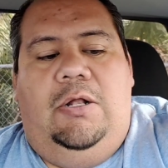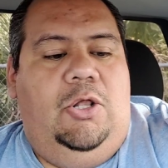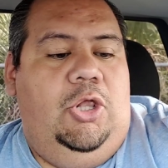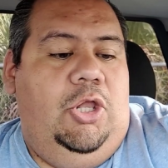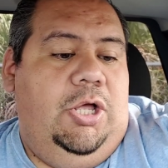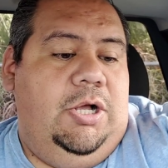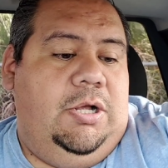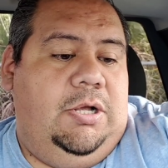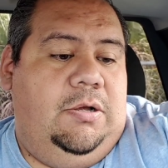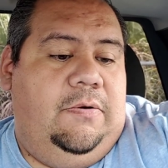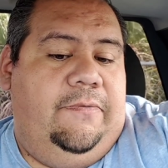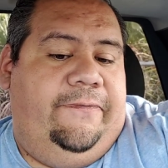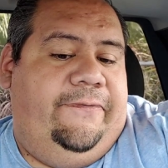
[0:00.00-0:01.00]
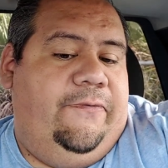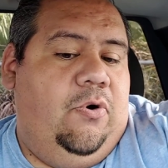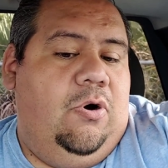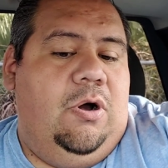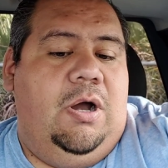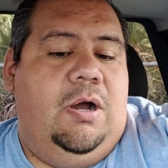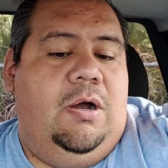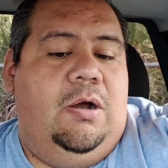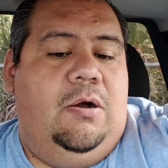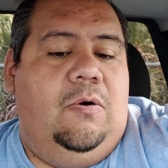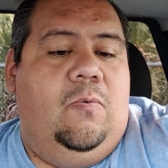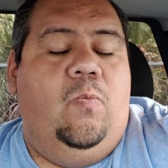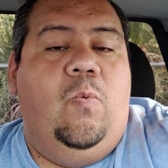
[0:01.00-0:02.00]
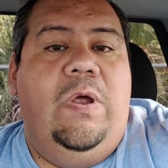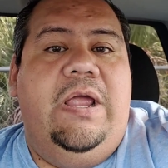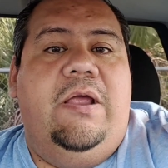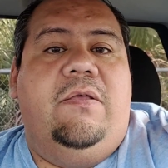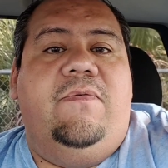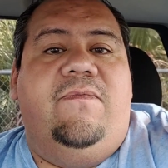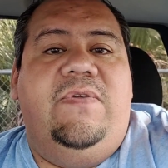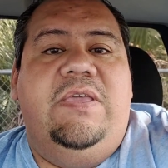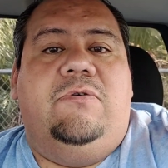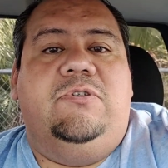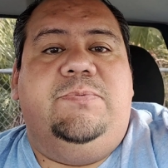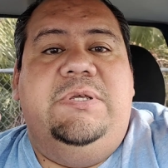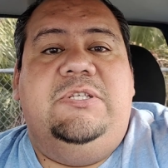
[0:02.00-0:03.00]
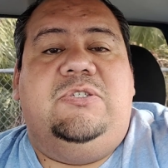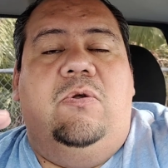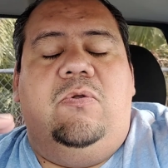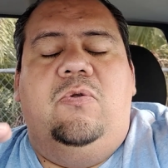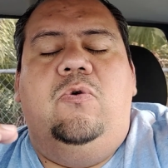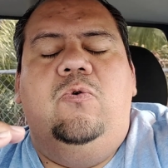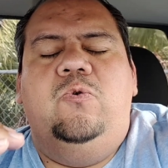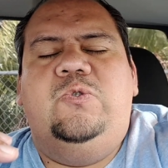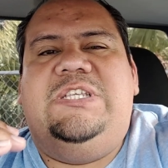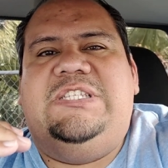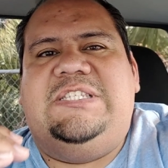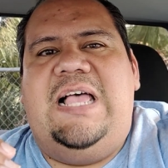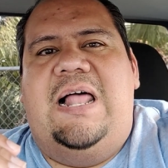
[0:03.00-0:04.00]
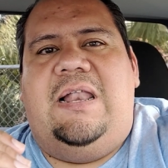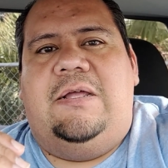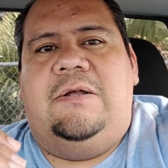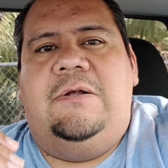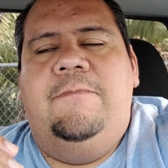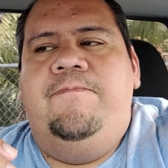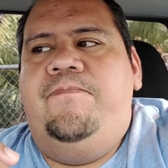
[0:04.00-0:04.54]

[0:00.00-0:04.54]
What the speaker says: look for where the vehicle is being sold. Who's the seller?